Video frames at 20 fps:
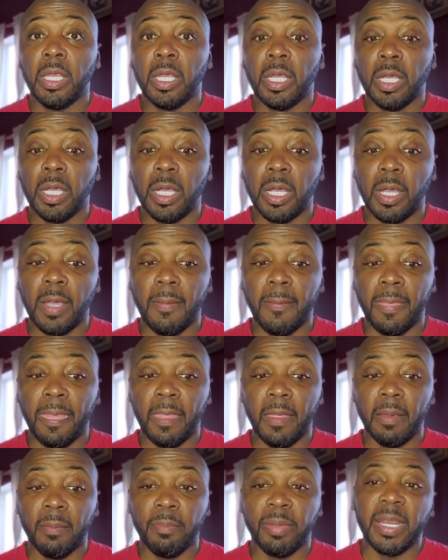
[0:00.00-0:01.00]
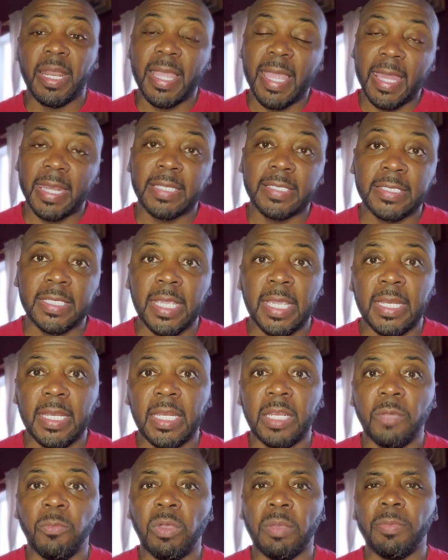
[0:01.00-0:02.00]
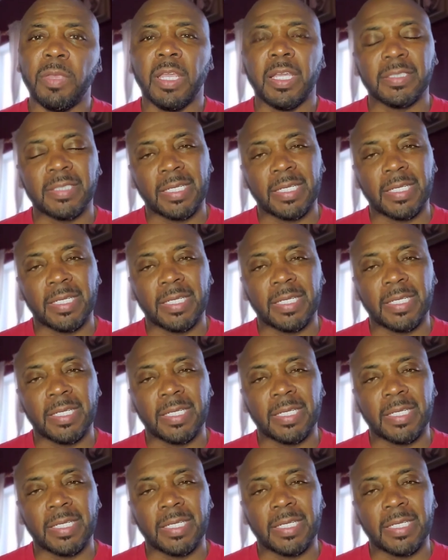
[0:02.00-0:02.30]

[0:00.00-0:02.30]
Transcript: But I got to say it anyway because